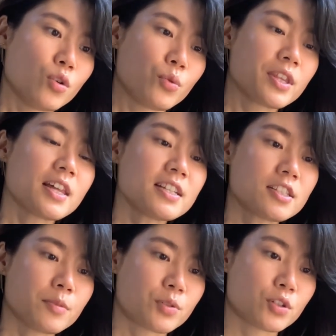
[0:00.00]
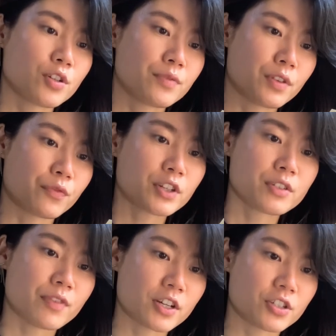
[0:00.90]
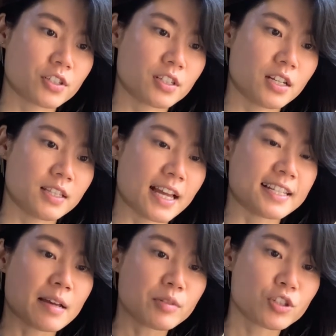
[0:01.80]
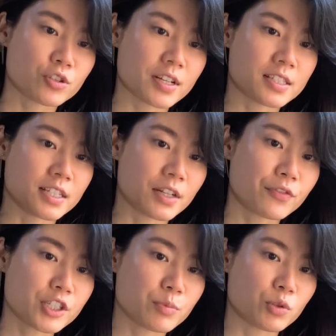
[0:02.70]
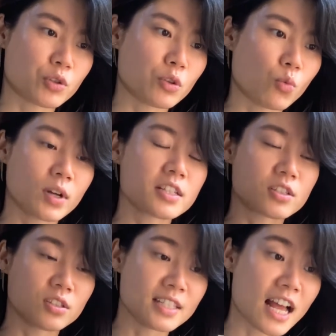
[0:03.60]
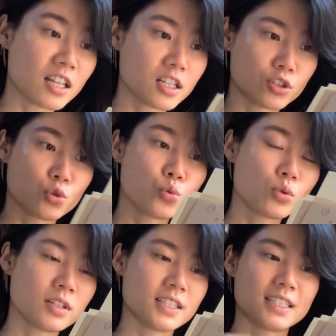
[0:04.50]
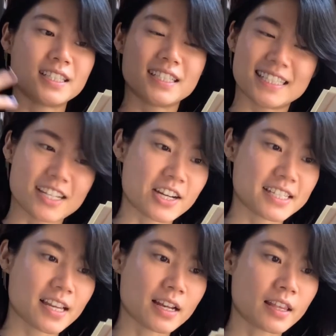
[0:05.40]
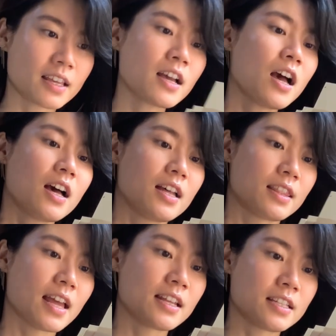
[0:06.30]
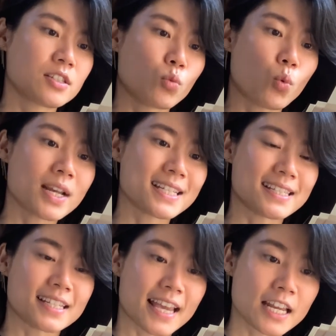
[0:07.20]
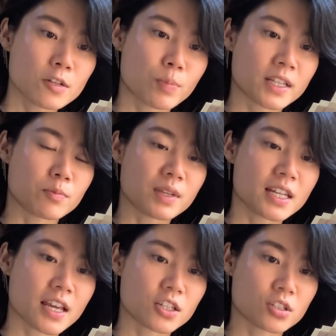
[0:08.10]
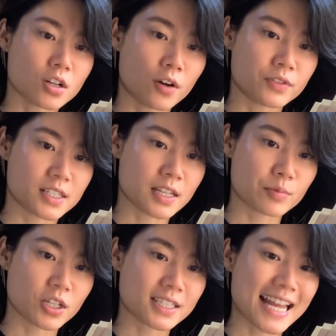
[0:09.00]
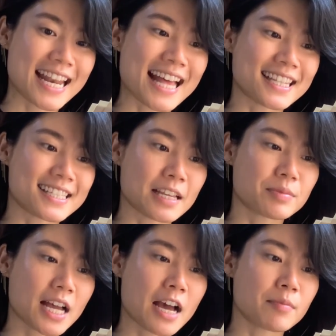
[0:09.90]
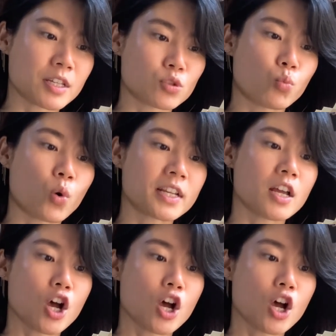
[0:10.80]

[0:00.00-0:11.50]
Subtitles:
We thus observe the first function that demonstrates the difference between what is null, dare I say nothing, that is what is negated by the mediation of the subject, and at the same time is what